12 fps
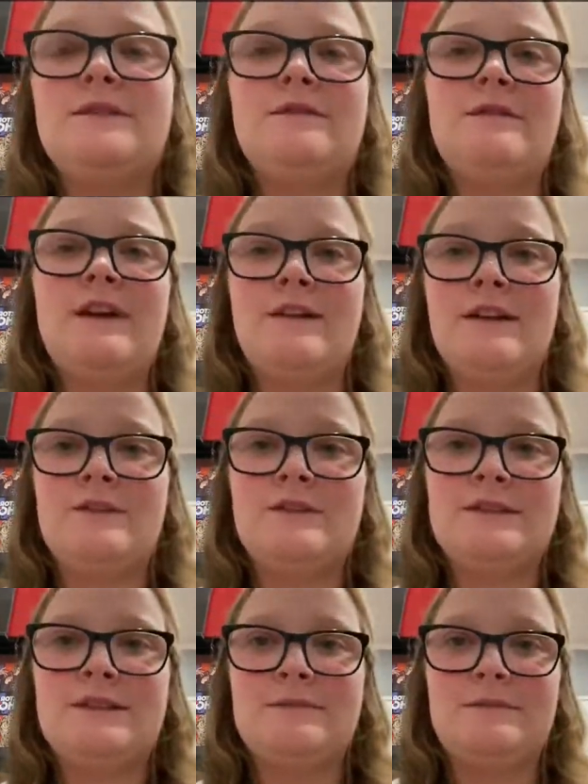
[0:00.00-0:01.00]
very
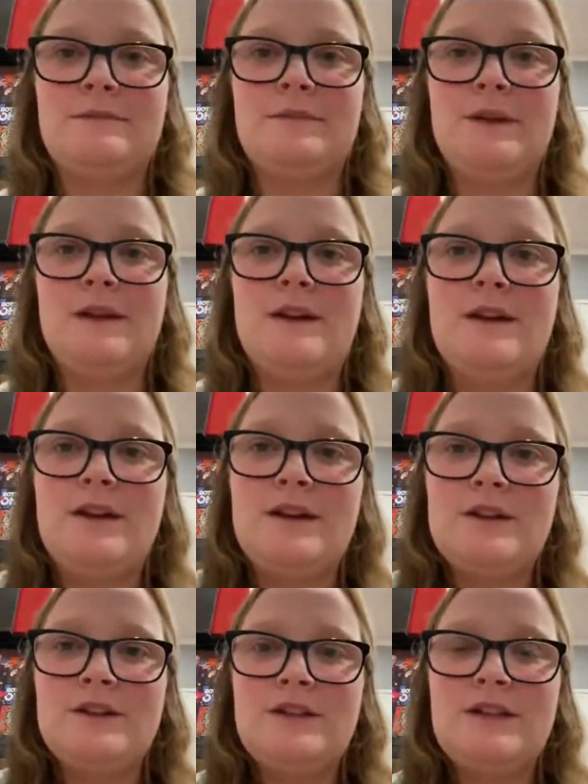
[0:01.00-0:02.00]
awesome
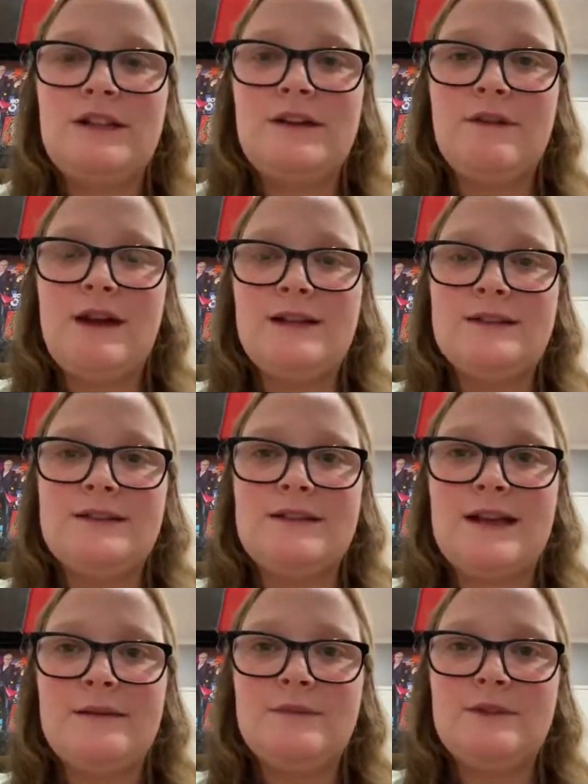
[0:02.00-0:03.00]
Chilling Reign
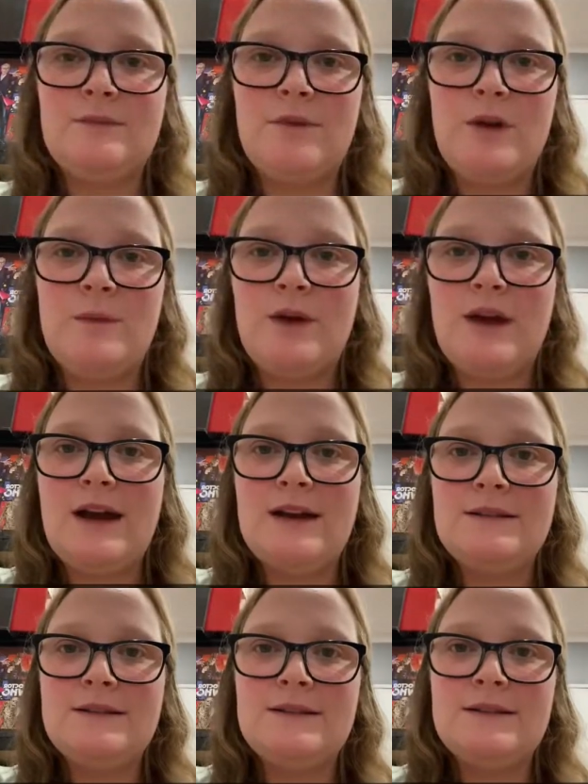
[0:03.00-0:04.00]
stamped promo
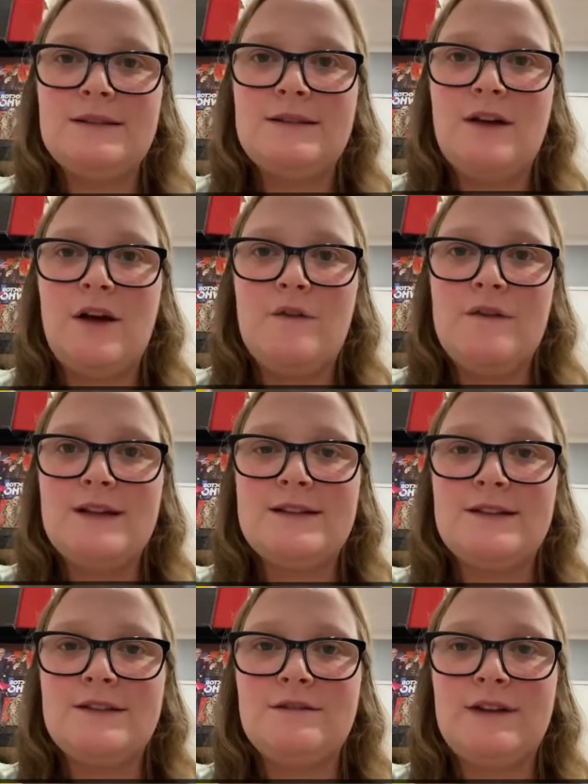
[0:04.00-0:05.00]
cards of
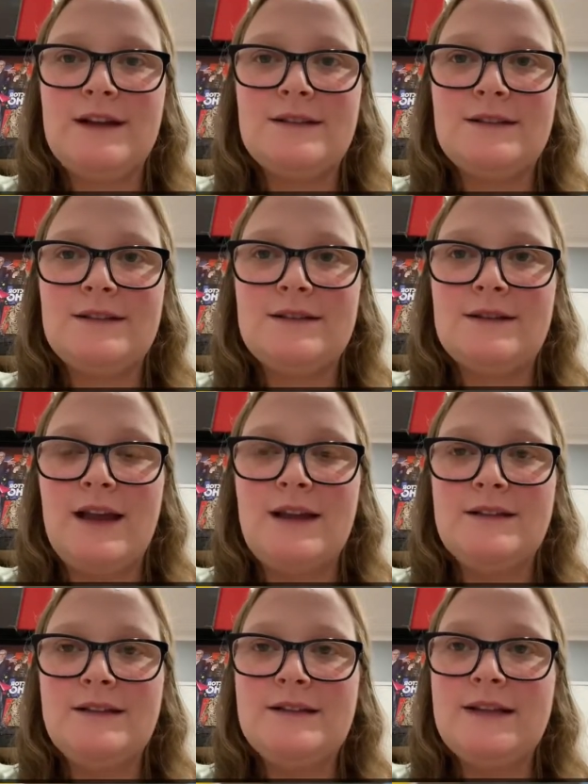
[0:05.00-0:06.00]
Cinderace
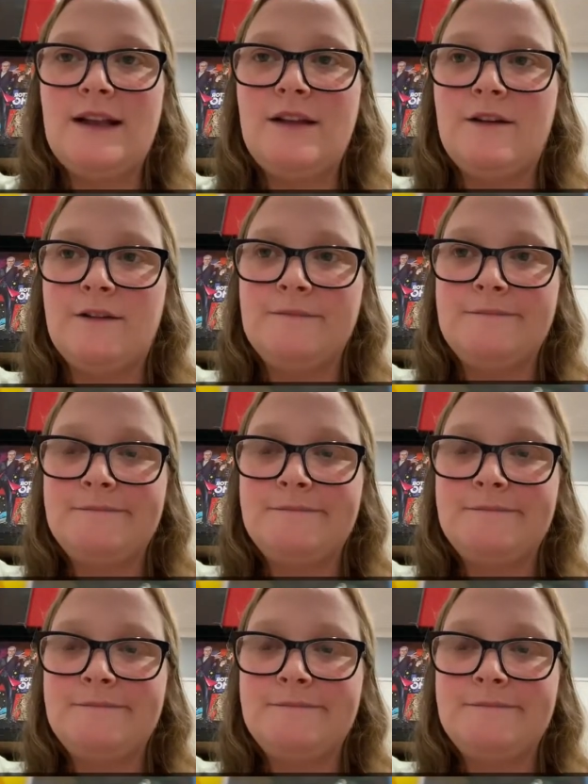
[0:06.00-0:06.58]
and Inteleon.